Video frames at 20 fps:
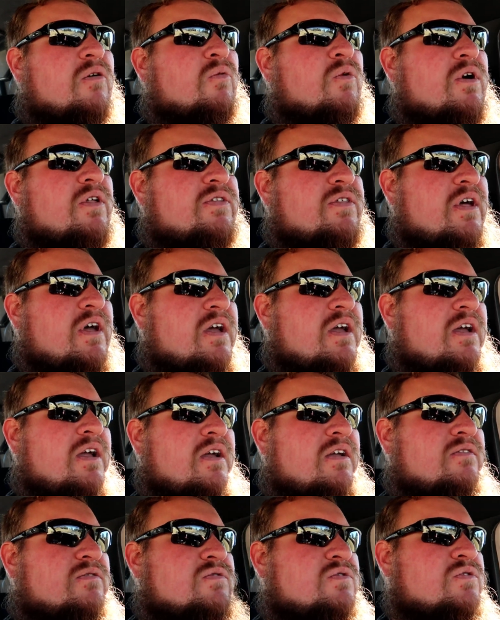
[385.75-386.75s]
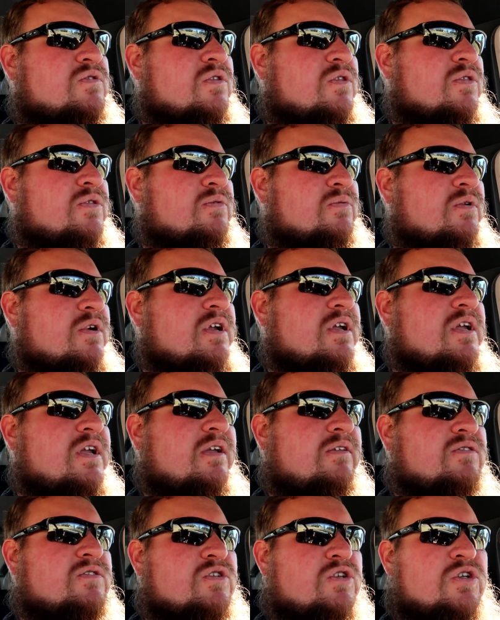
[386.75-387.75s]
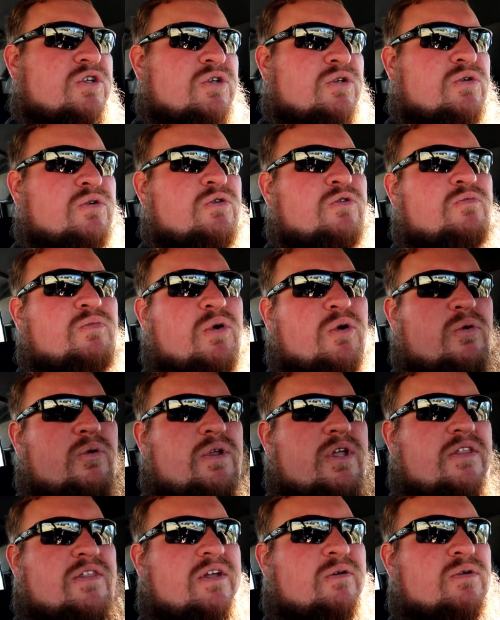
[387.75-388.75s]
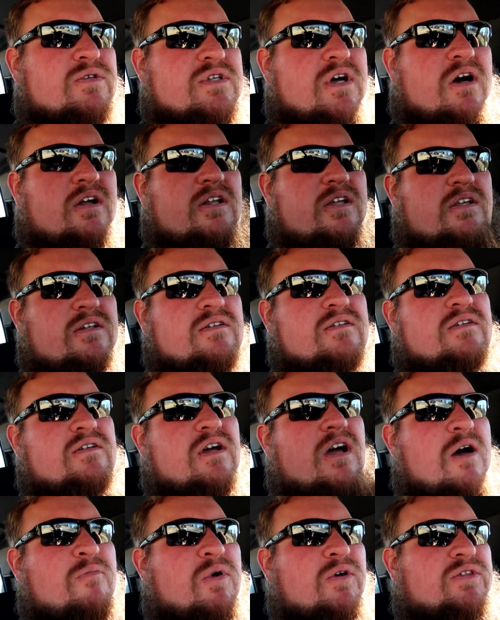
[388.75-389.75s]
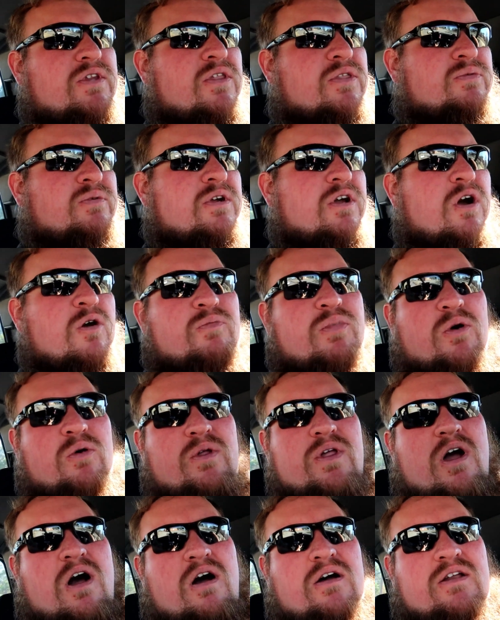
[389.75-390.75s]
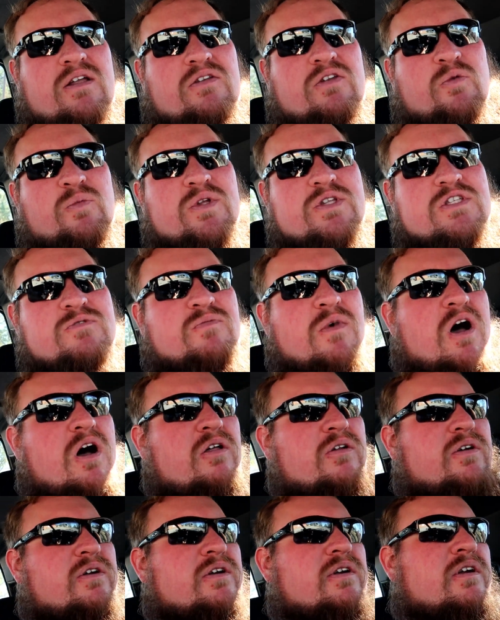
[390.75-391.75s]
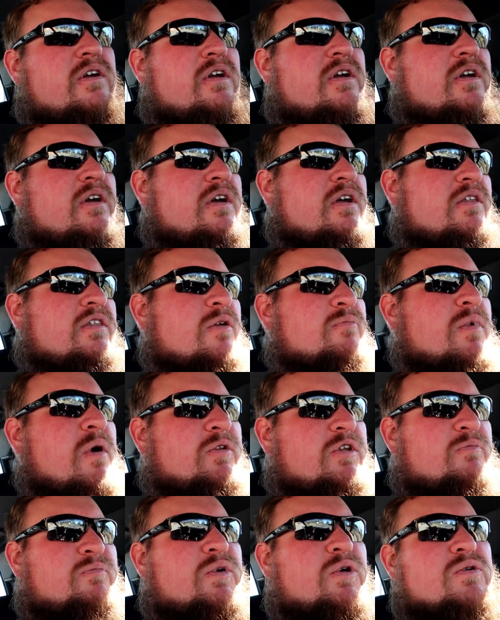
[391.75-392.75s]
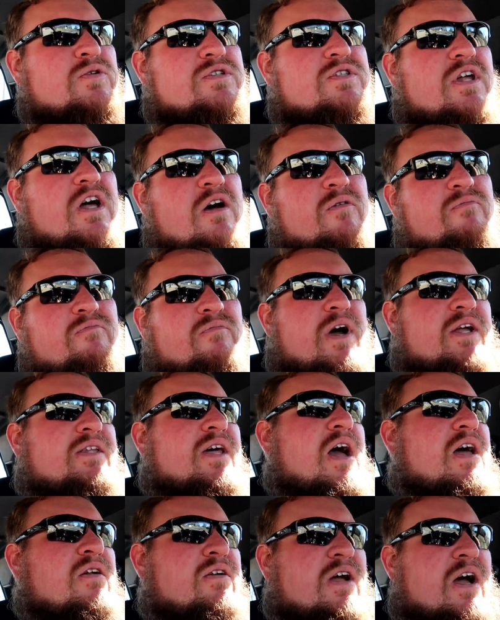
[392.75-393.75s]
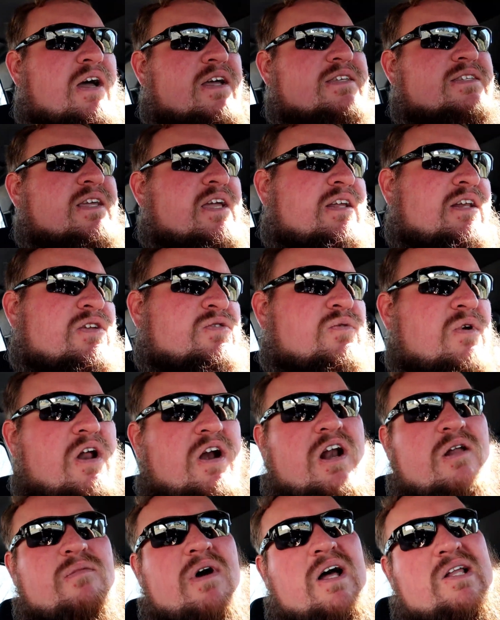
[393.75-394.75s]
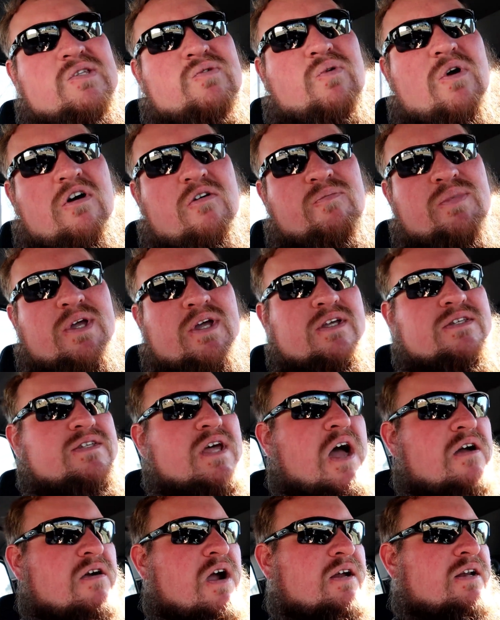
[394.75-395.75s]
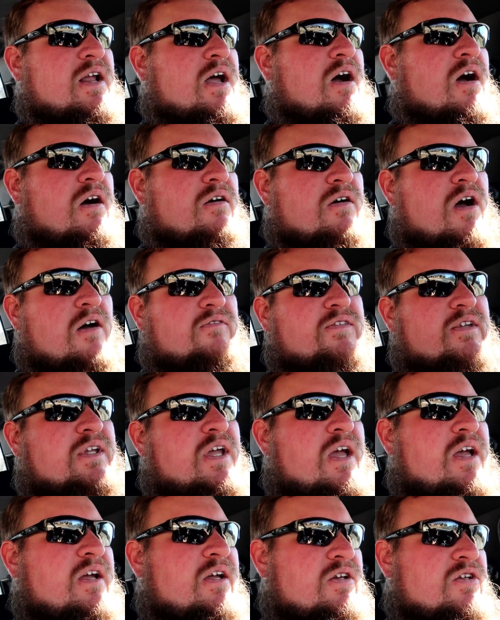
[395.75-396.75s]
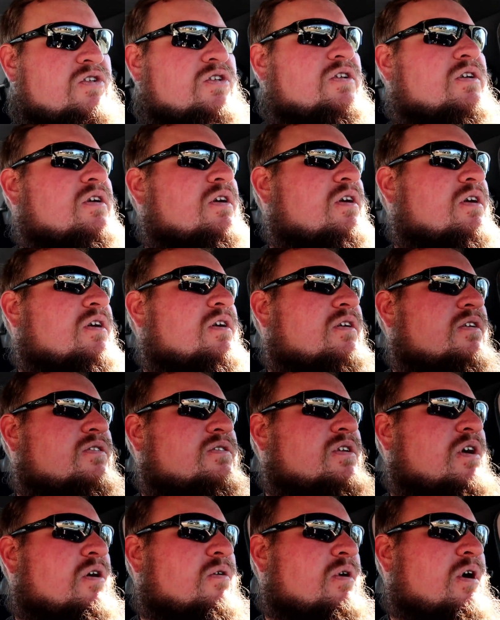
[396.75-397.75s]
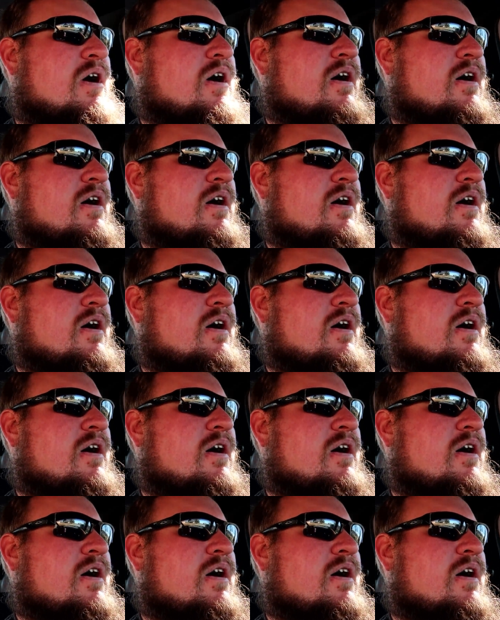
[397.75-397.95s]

with a 3.2 pulley, I think was on it. I put the 3.0 pulley on it, a little bit smaller to bump the boost up. My dyno guy is saying it's running about 12 psi right now off the gauge. So